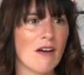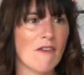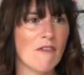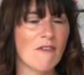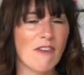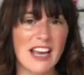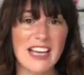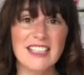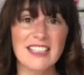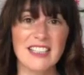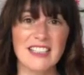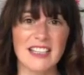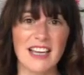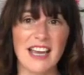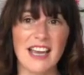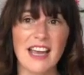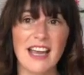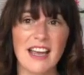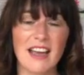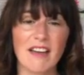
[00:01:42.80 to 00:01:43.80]
faces
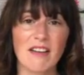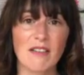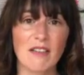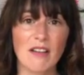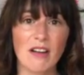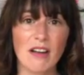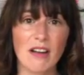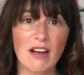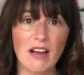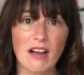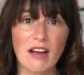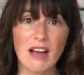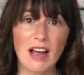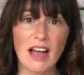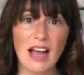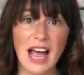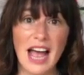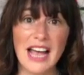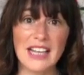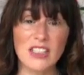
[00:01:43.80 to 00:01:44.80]
it
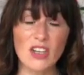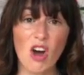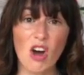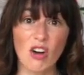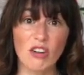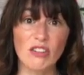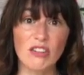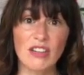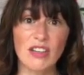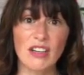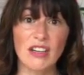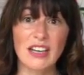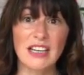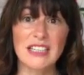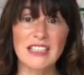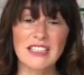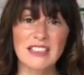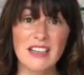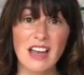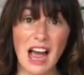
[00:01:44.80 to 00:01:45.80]
head on
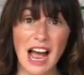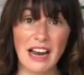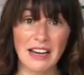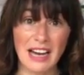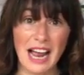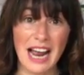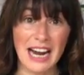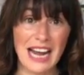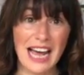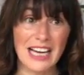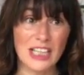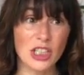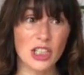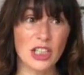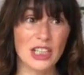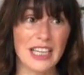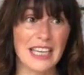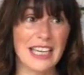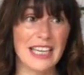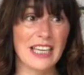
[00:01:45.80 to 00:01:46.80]
and
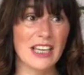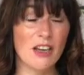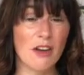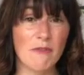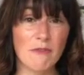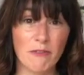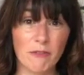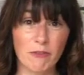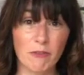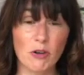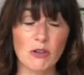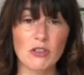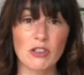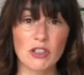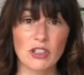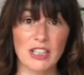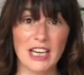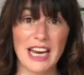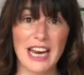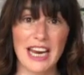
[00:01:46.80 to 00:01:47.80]
actually
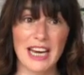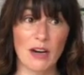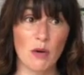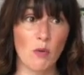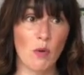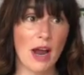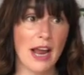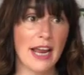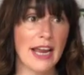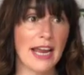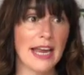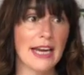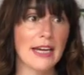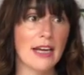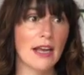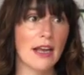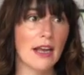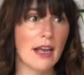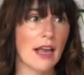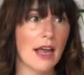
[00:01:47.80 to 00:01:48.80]
confronts it in a
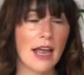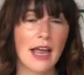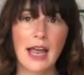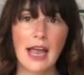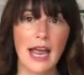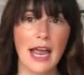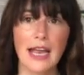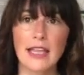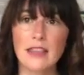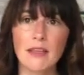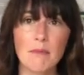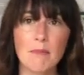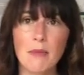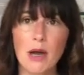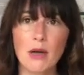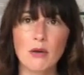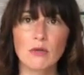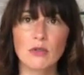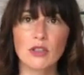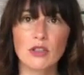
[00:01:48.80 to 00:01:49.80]
way, in the
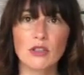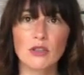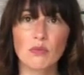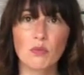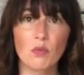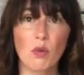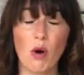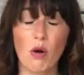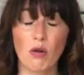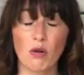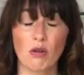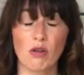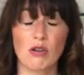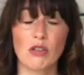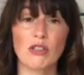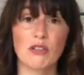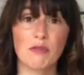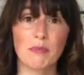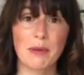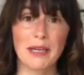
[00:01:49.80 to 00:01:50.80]
most, what
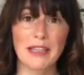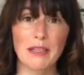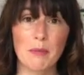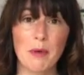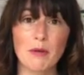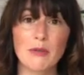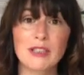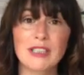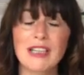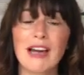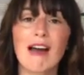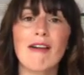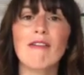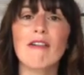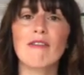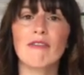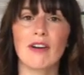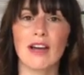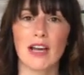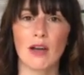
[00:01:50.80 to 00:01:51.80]
could have been the most
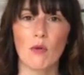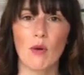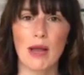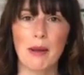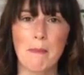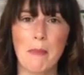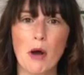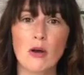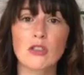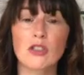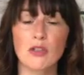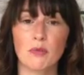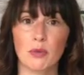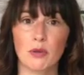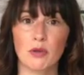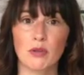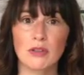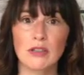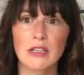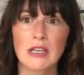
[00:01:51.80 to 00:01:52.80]
terrifying way
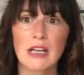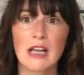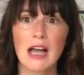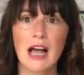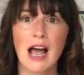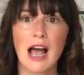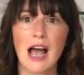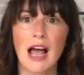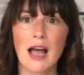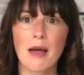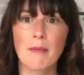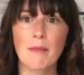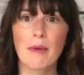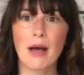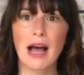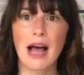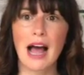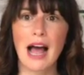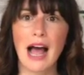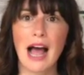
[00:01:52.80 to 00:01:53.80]
possible,
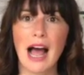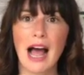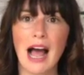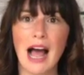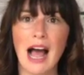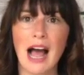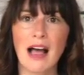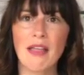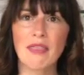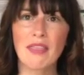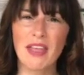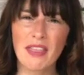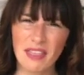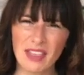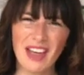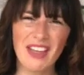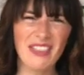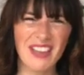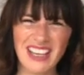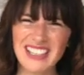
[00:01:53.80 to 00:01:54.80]
and then
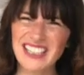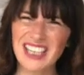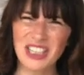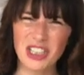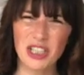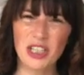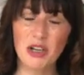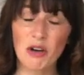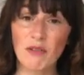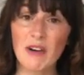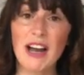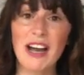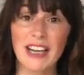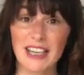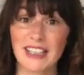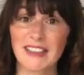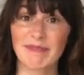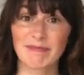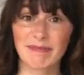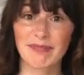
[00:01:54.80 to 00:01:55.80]
that's actually all
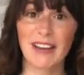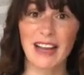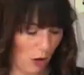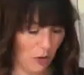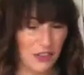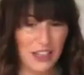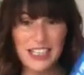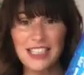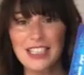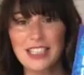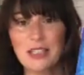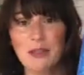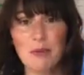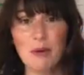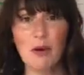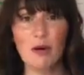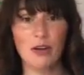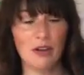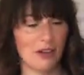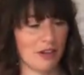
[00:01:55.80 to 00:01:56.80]
right. This is a
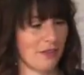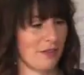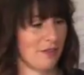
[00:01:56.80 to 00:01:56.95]
book.